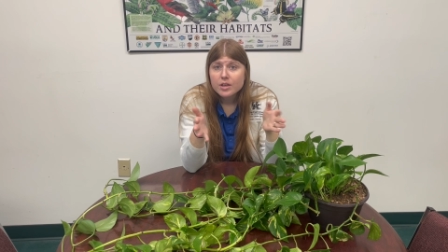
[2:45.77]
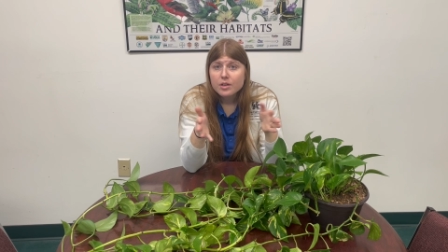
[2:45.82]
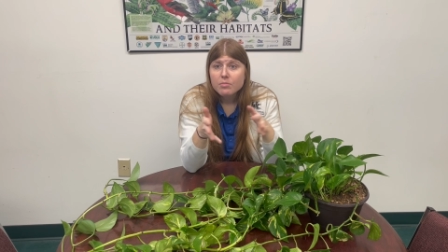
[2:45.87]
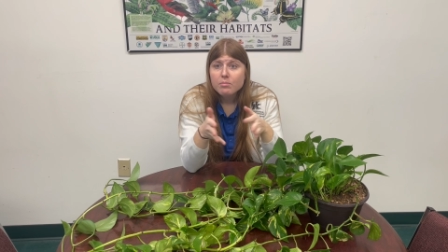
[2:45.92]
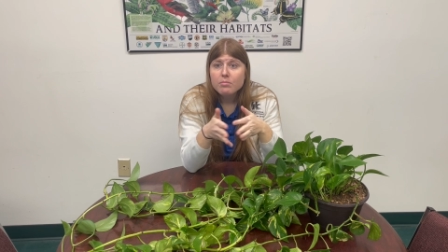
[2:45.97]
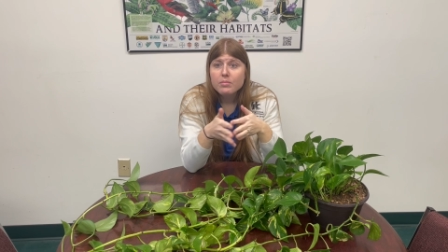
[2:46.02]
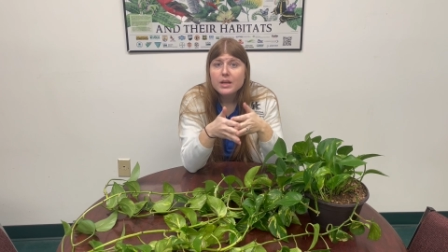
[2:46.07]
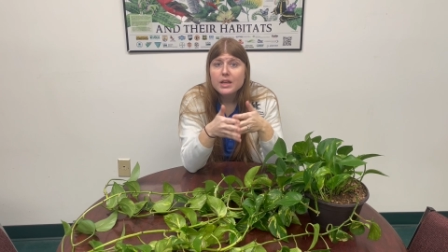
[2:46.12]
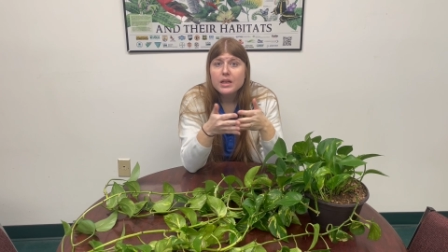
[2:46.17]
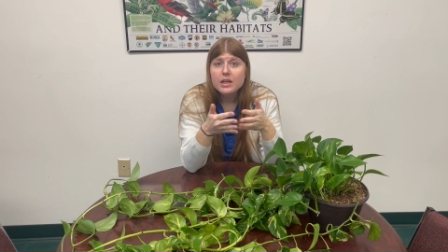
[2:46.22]

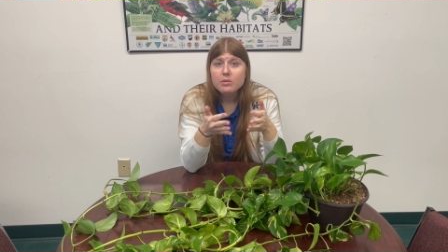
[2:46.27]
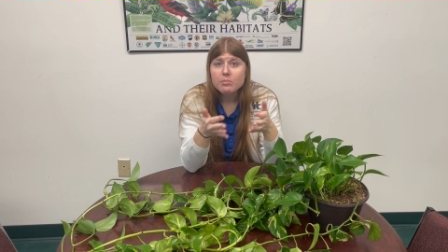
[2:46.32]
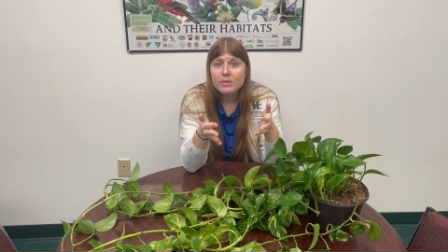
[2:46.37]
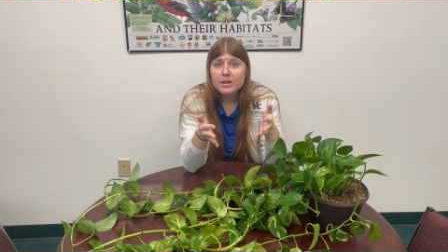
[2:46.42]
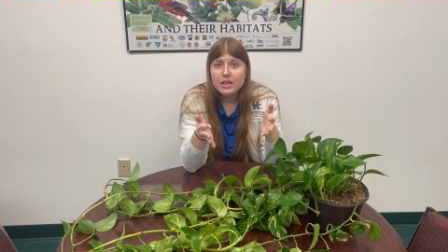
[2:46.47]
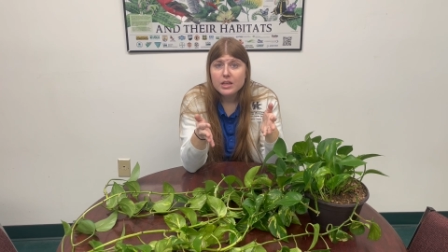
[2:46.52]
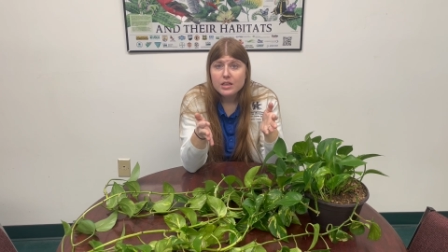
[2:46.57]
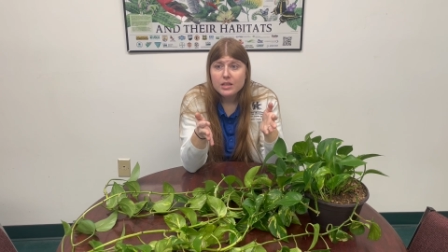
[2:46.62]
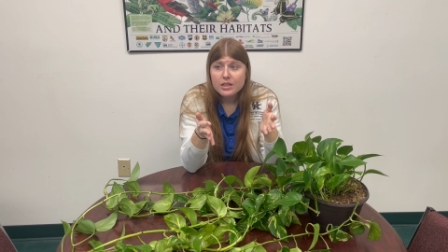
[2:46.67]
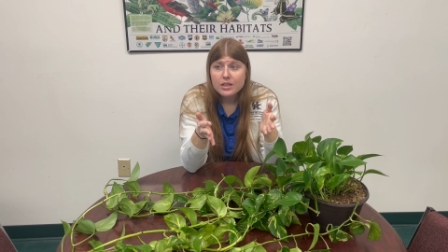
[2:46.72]

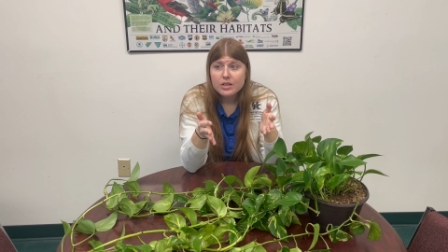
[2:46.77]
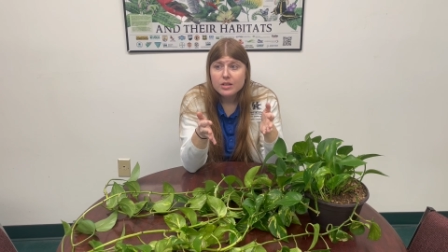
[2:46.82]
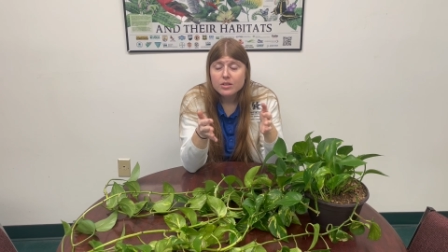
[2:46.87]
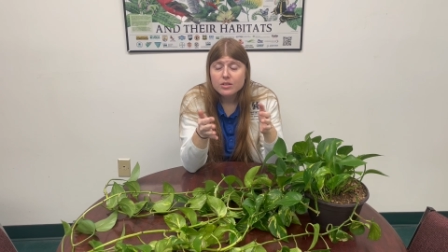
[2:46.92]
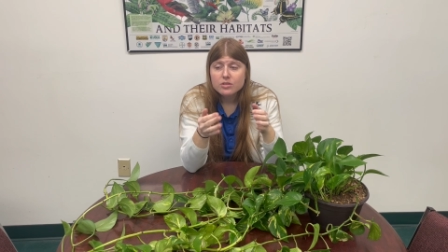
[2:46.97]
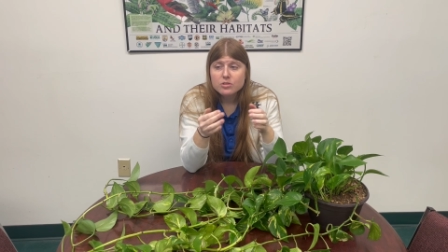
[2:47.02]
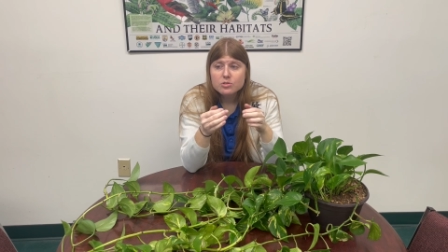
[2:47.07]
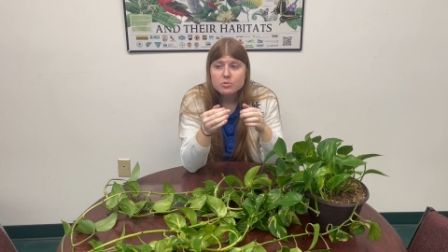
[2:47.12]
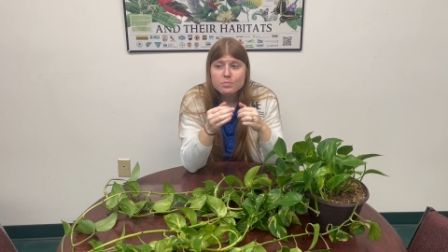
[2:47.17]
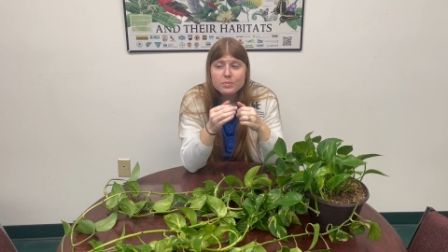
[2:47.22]
many
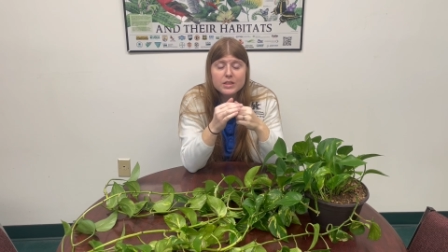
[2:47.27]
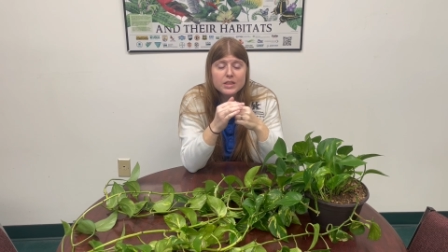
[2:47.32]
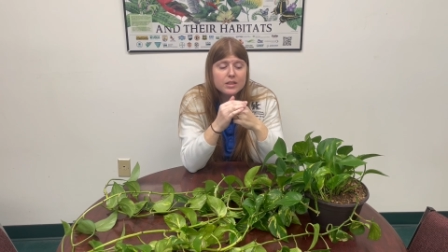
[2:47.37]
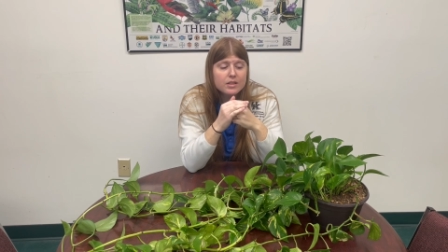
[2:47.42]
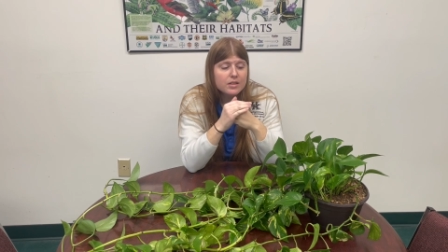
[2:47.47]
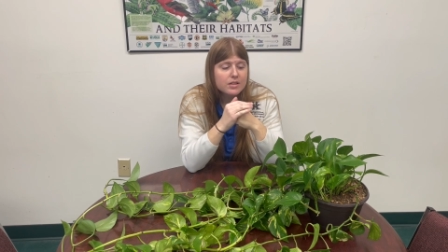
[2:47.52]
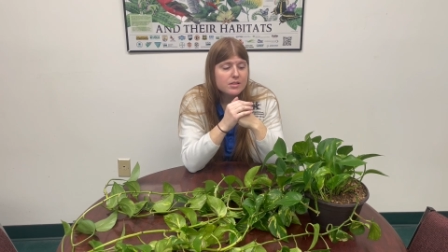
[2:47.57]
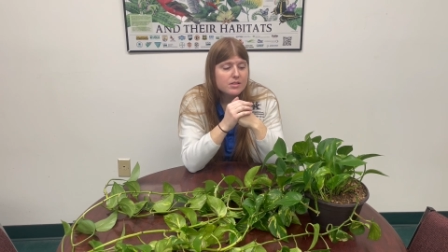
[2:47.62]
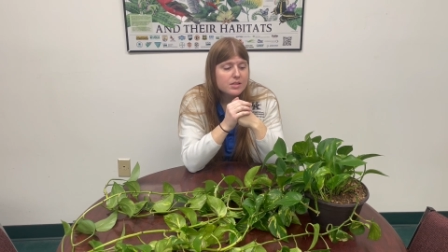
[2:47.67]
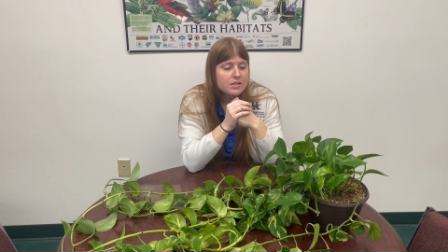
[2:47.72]
years
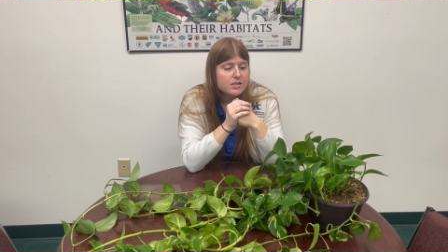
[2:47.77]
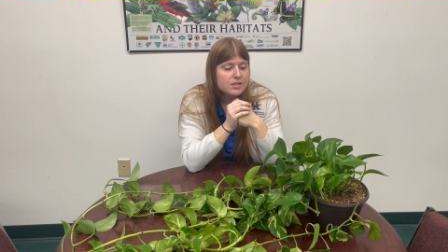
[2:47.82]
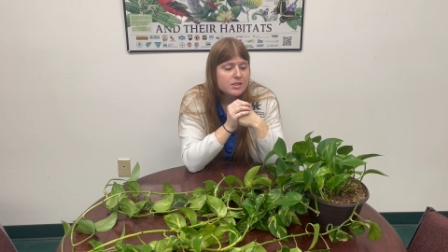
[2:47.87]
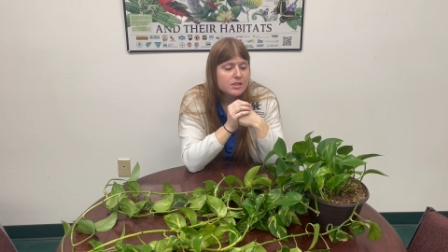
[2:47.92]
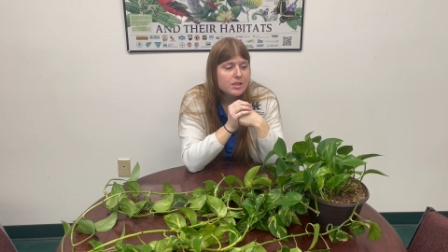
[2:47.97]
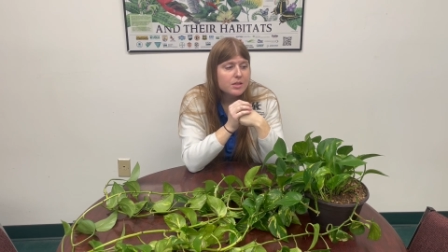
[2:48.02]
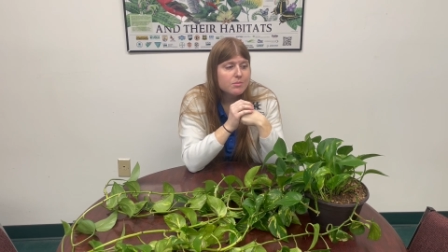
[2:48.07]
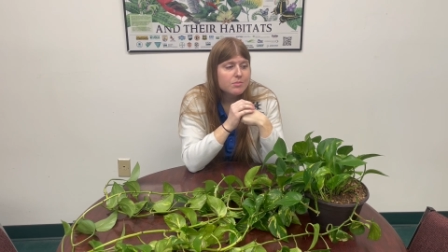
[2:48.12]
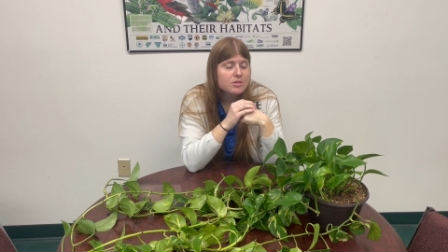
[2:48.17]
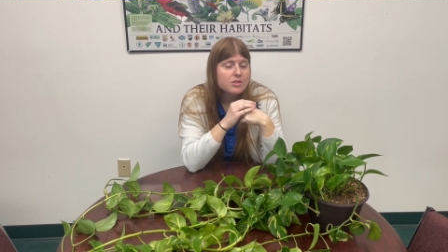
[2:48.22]
because it
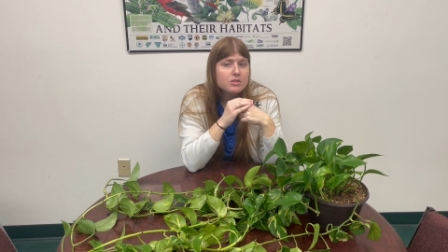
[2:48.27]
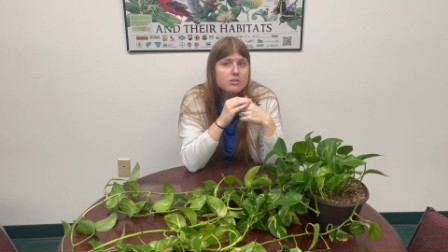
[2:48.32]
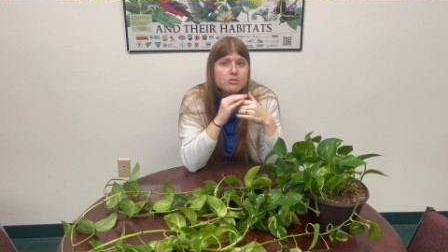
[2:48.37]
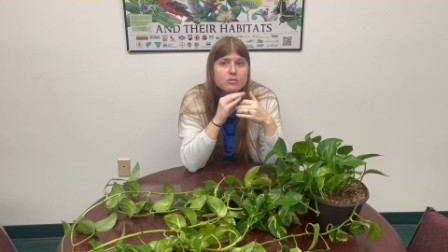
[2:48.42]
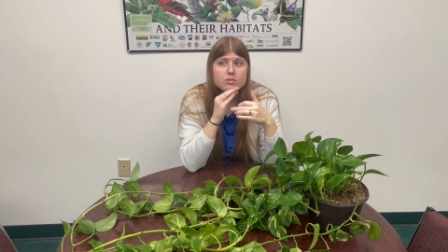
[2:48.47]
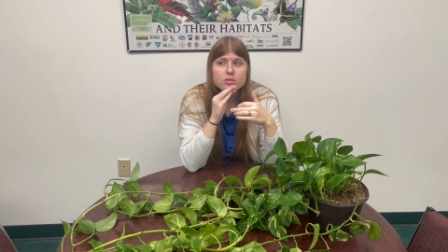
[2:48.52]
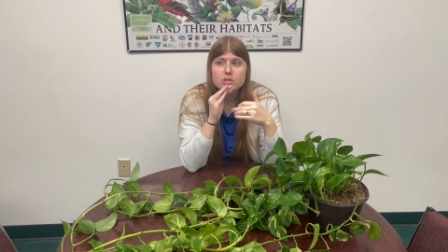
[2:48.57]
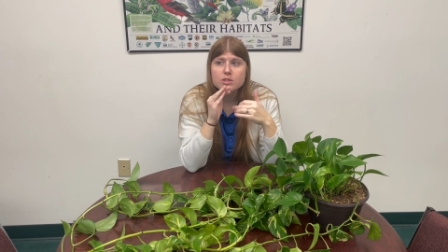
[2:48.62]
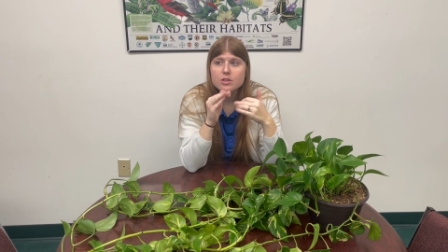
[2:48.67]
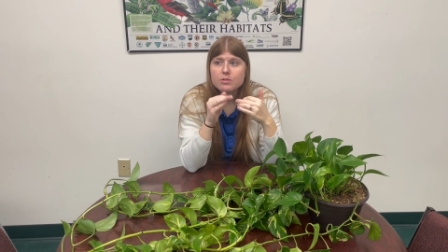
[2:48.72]
seems
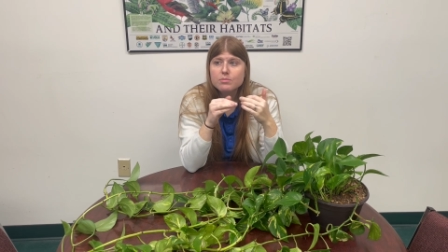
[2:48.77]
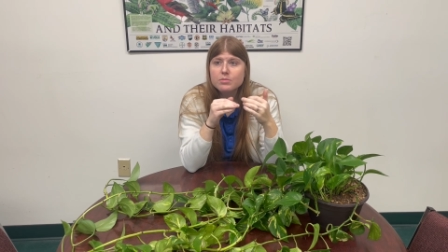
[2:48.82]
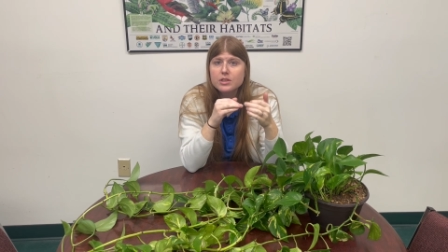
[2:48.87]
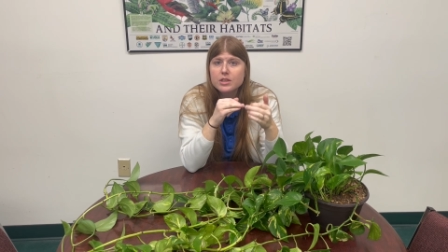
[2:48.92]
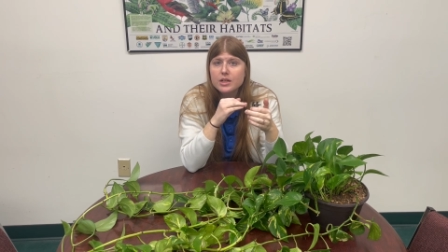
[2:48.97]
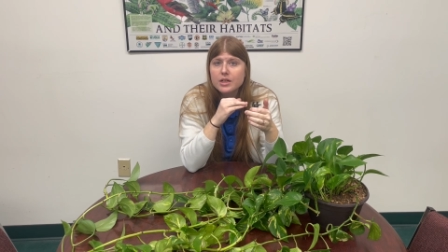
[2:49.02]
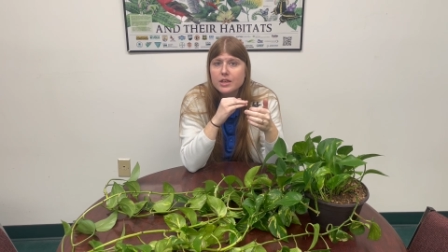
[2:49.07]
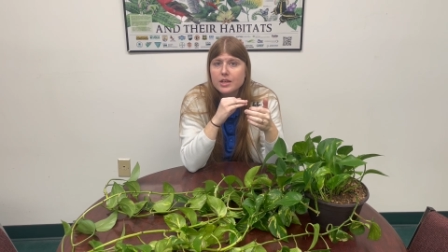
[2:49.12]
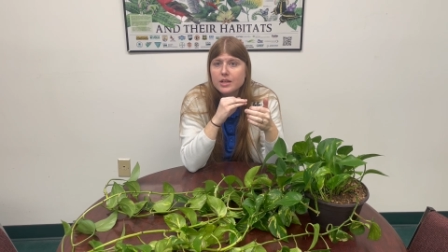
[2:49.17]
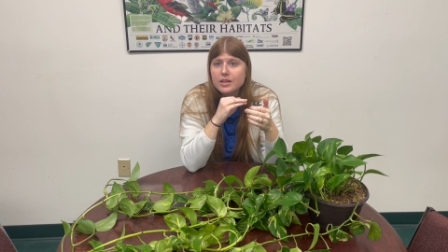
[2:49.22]
there's some
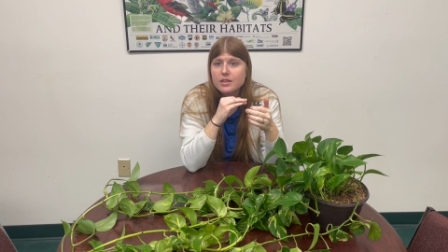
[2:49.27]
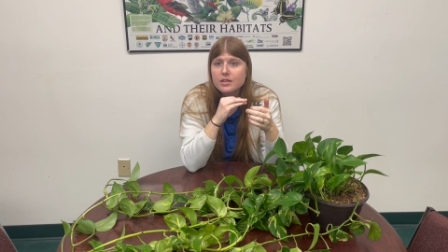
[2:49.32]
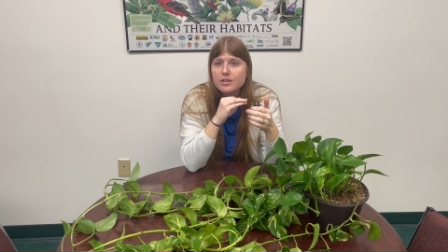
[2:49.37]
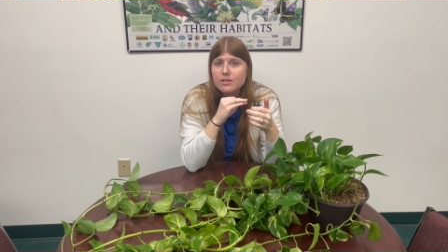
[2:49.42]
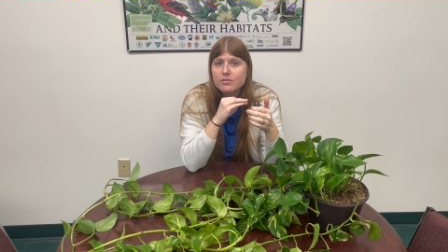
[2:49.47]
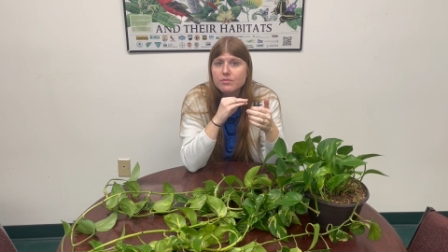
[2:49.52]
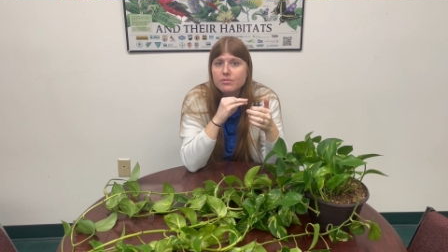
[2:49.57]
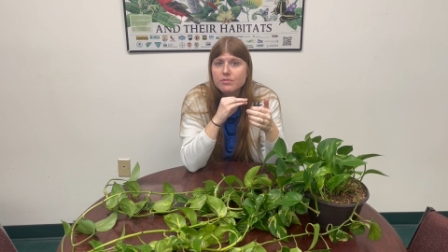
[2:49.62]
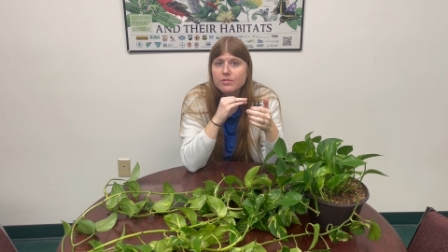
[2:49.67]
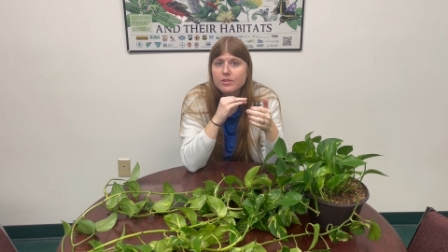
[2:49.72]
kind
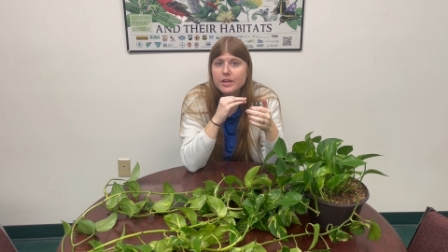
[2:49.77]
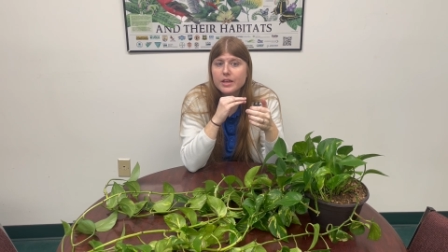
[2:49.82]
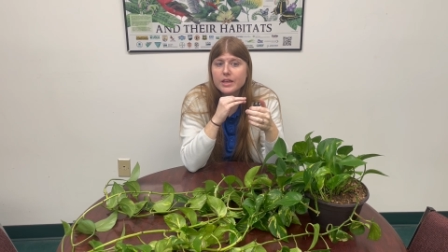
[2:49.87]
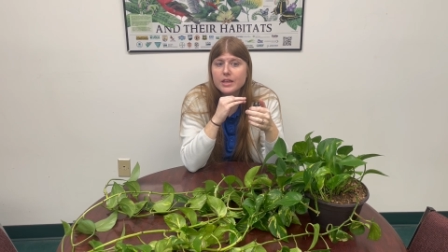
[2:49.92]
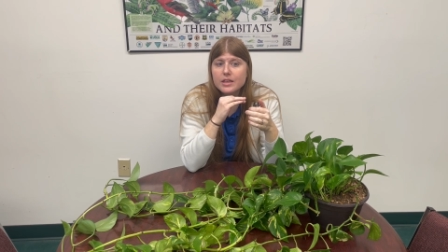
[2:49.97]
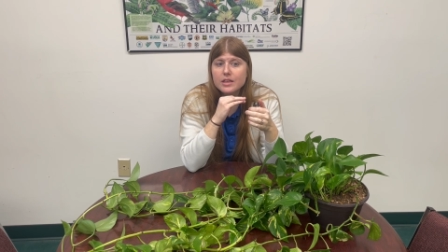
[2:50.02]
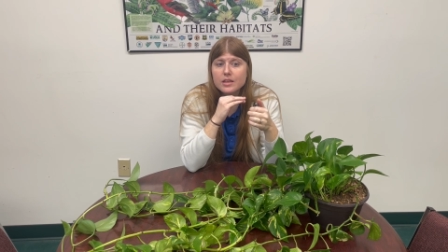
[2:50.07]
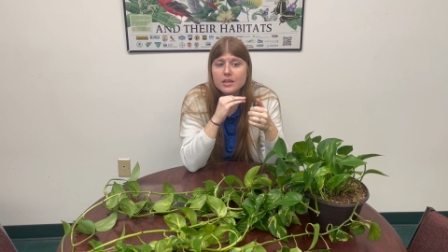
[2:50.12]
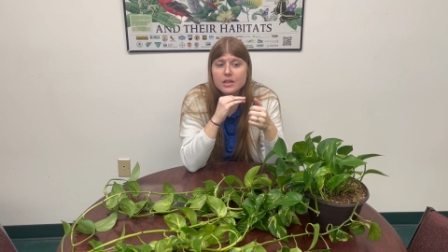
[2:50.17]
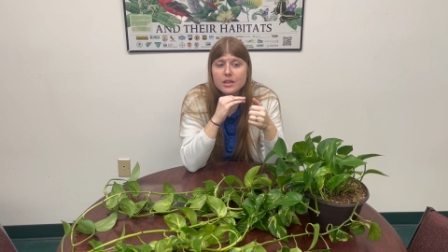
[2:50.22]
of
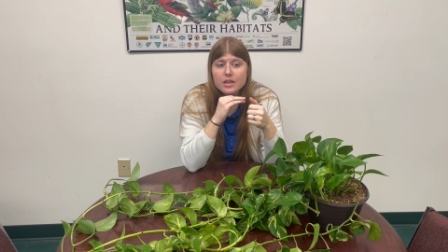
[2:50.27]
like